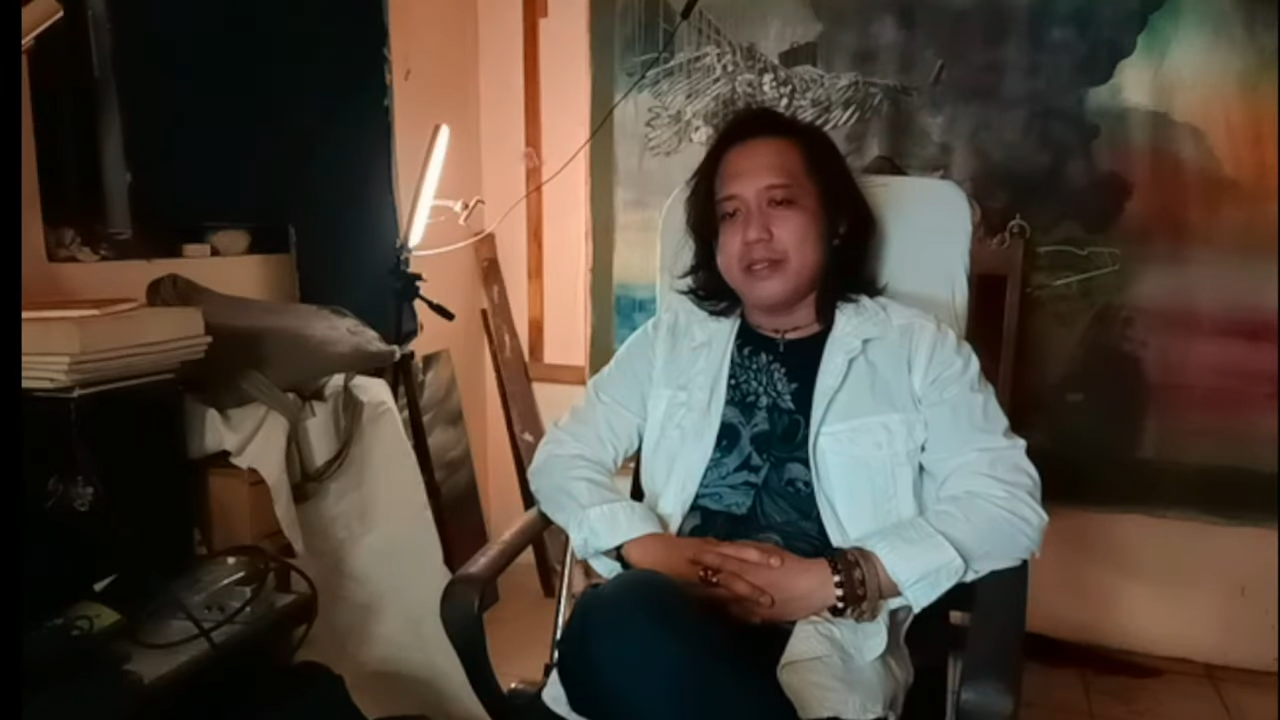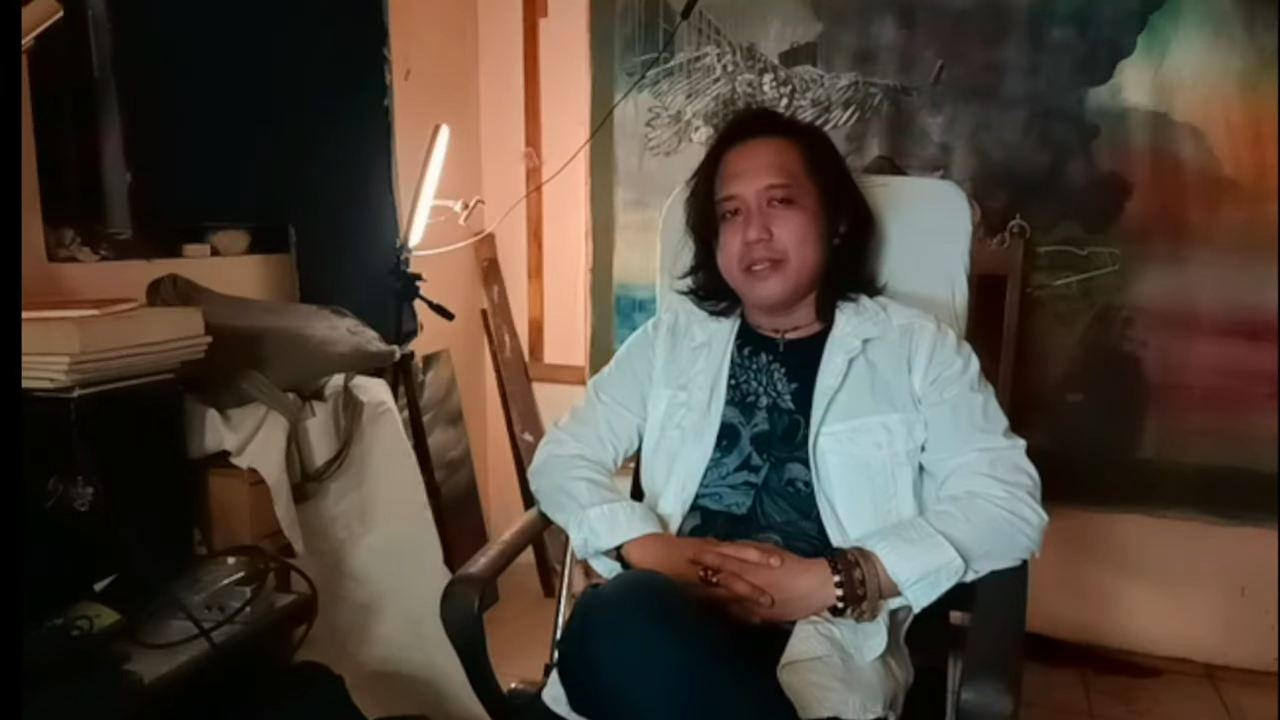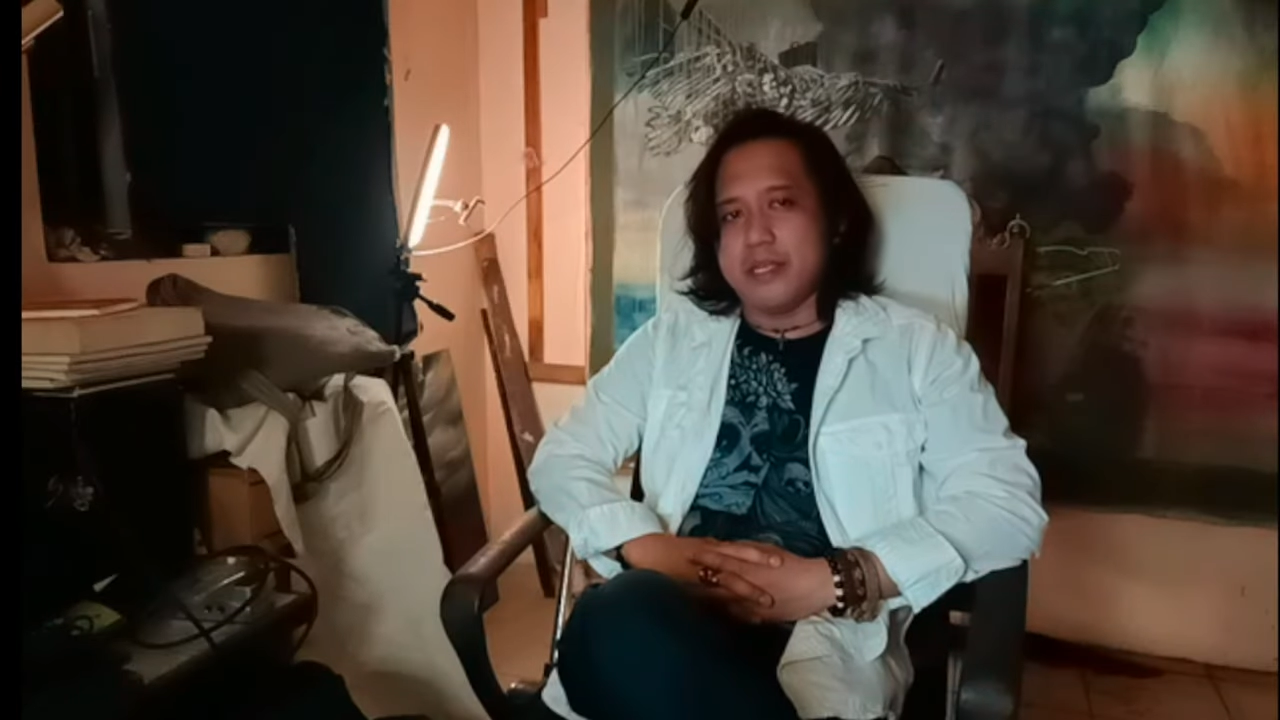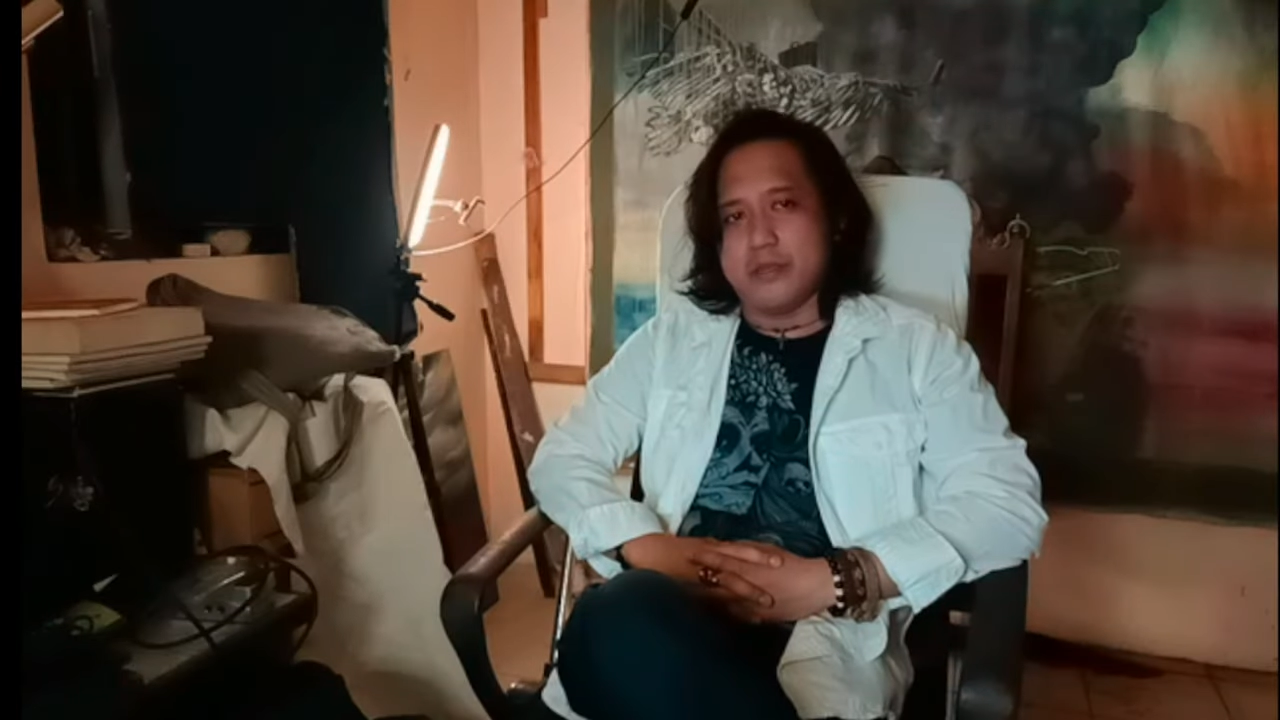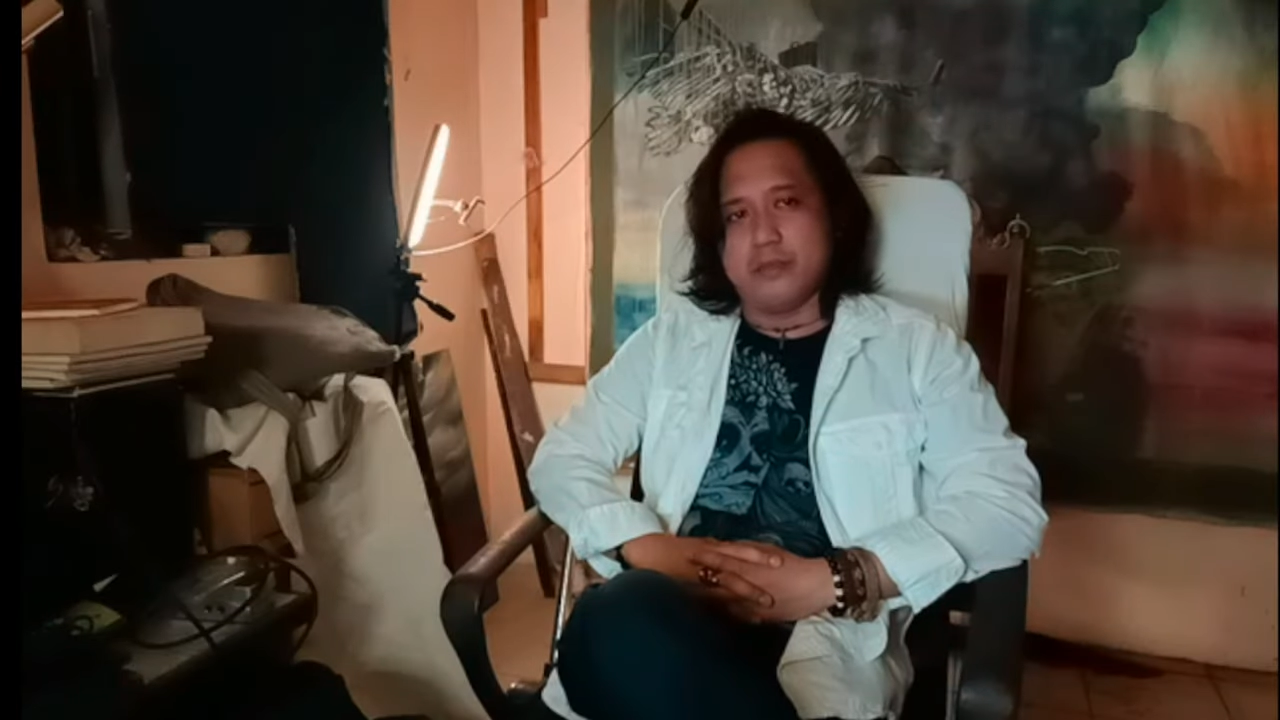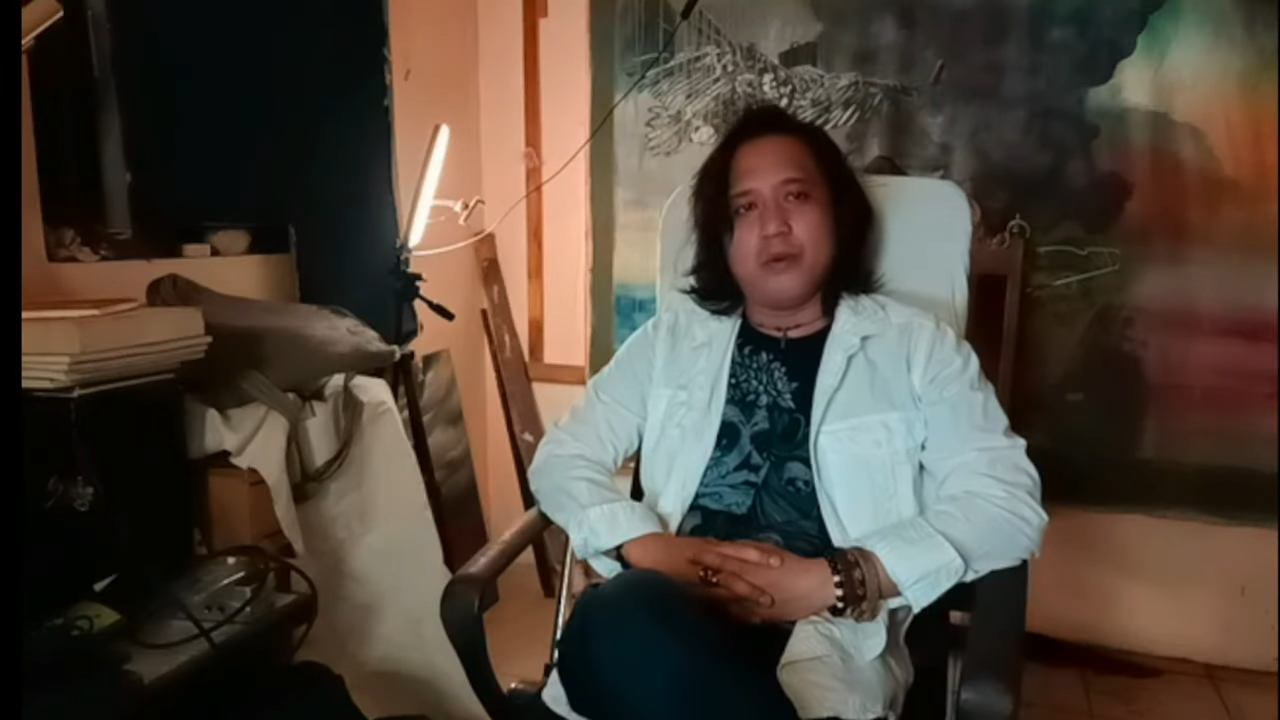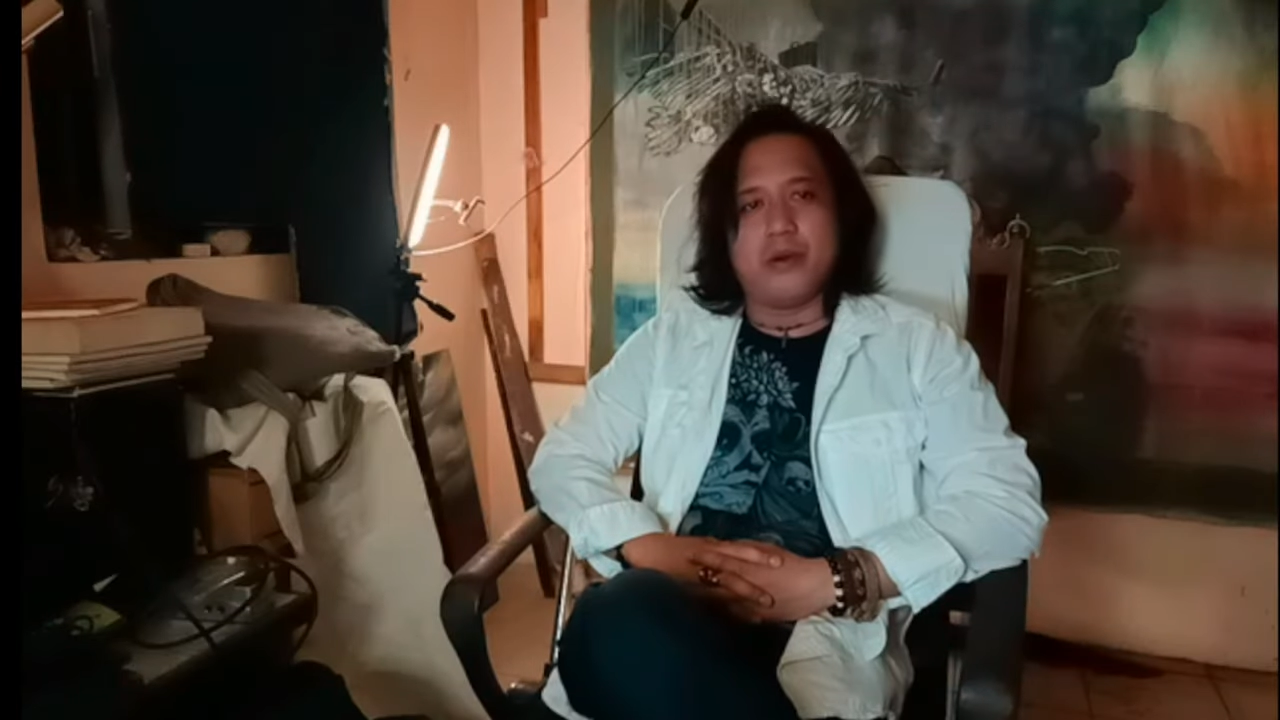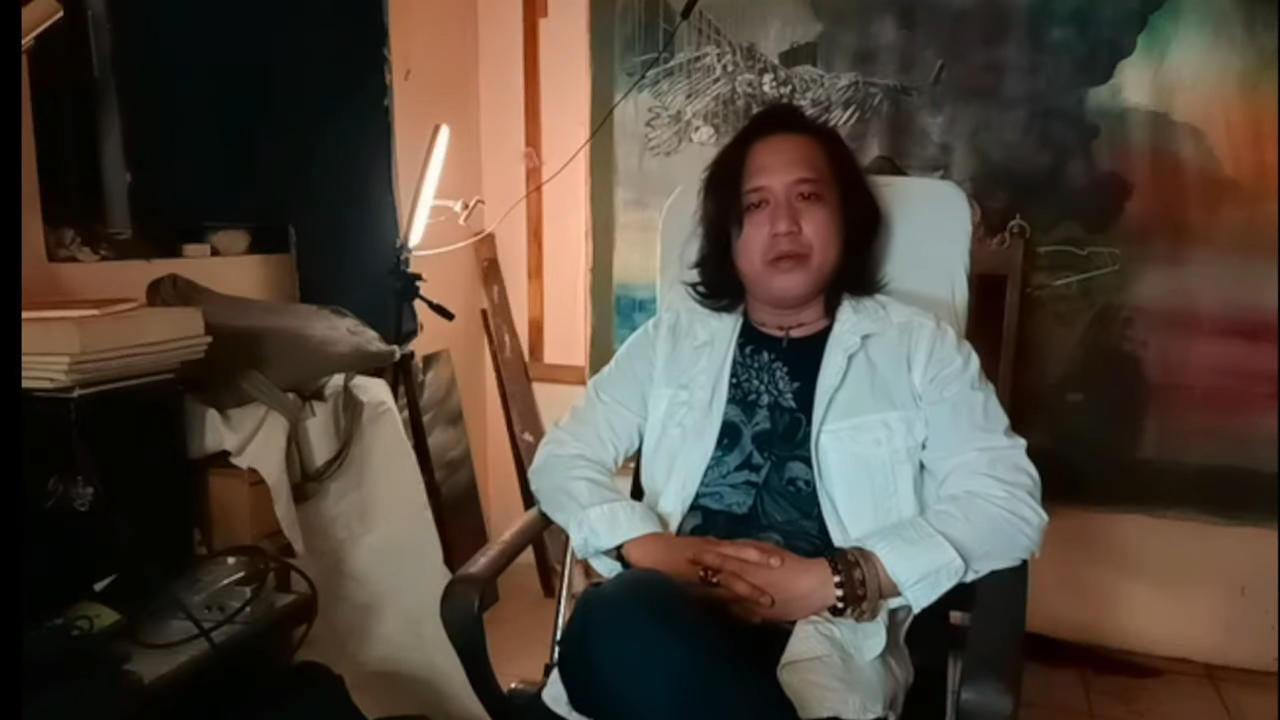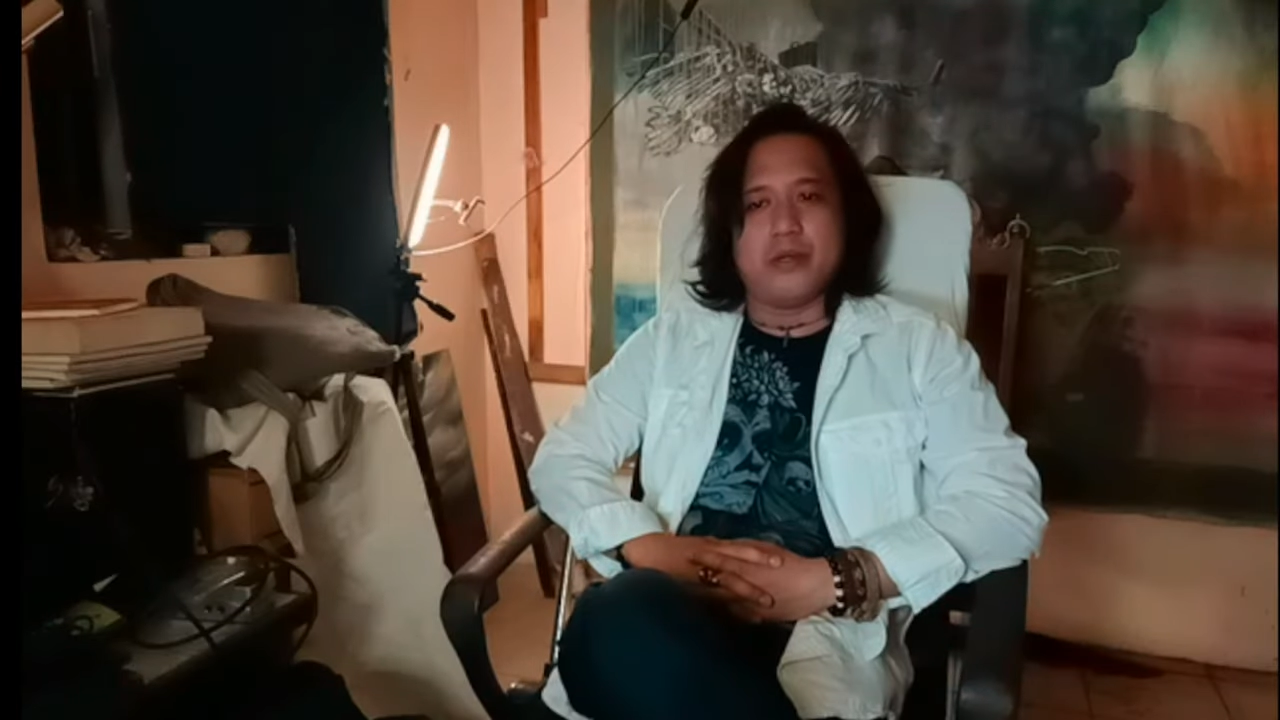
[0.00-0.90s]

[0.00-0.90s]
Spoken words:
and more.